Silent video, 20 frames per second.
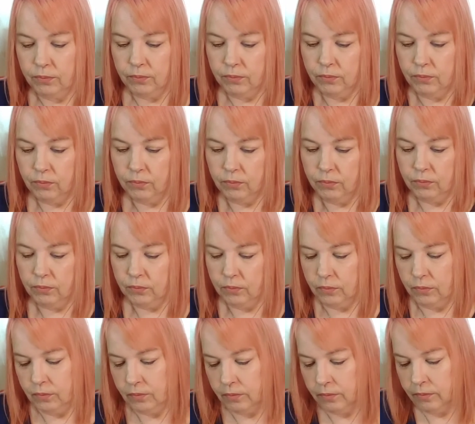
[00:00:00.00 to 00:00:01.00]

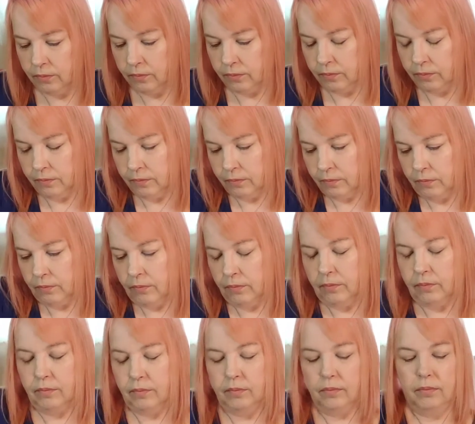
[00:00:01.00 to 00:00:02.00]

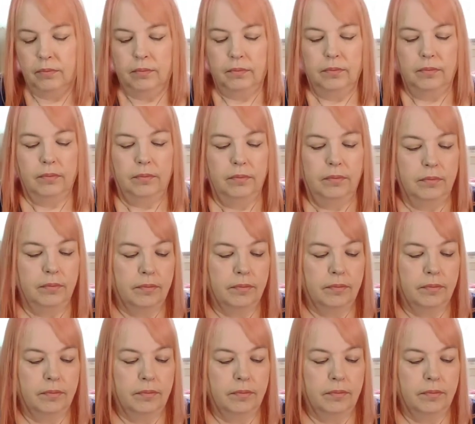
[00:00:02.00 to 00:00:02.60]
No one is speaking in this clip.